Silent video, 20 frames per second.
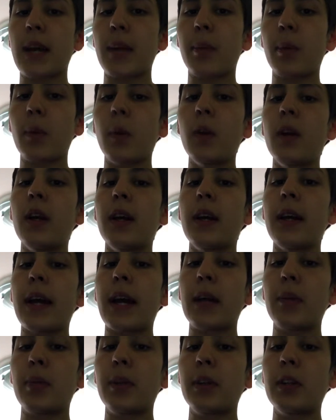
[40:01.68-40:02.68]
had been
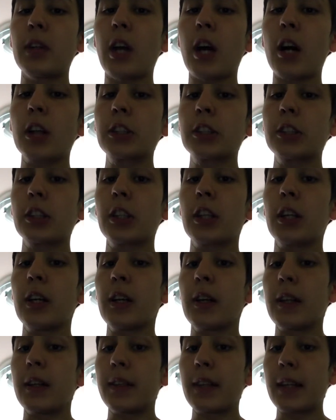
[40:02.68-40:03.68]
lost, then the
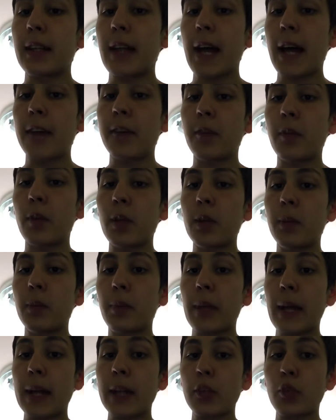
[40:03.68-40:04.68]
F1 plants
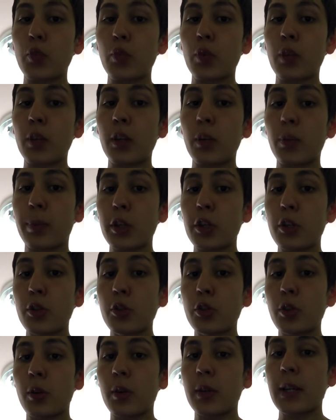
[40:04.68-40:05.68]
would produce only
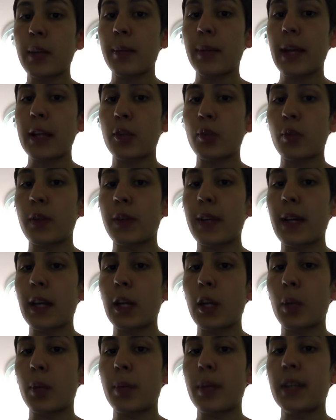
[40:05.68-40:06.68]
plants with yellow peas
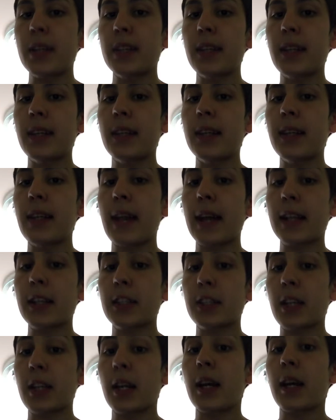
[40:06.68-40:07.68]
in the next
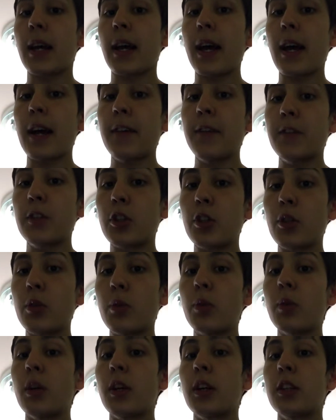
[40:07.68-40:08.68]
F2
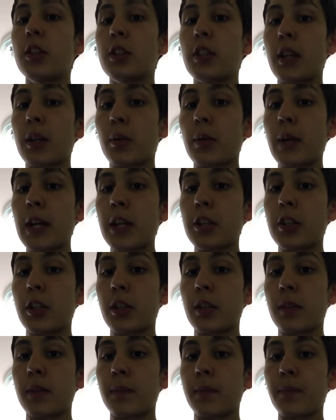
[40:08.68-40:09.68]
generation.
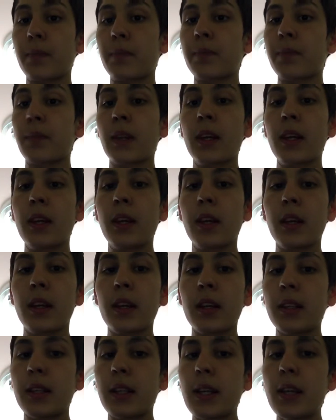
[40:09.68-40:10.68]
He
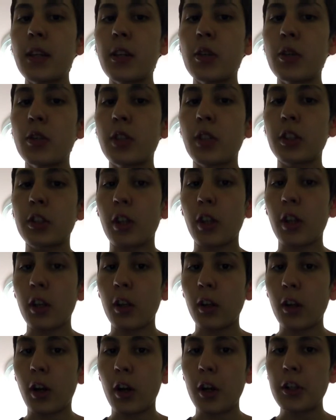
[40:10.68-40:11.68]
used a large
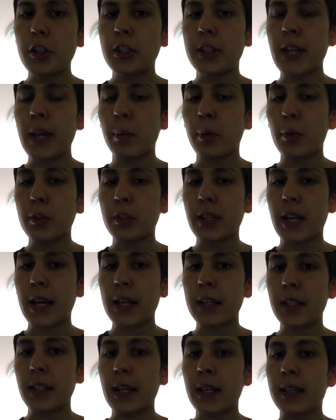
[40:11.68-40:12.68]
sample size and
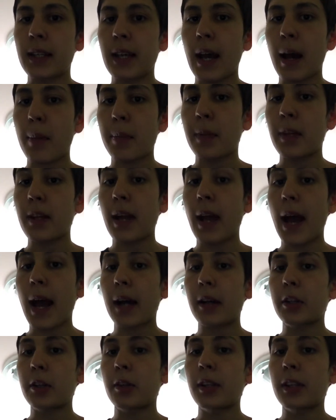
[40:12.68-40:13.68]
kept an accurate
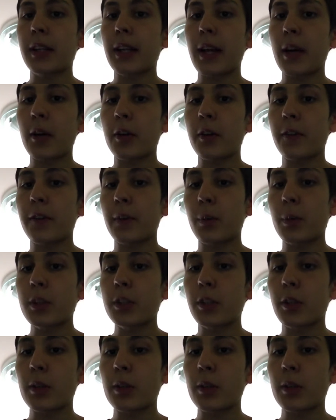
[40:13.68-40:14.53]
count of the results,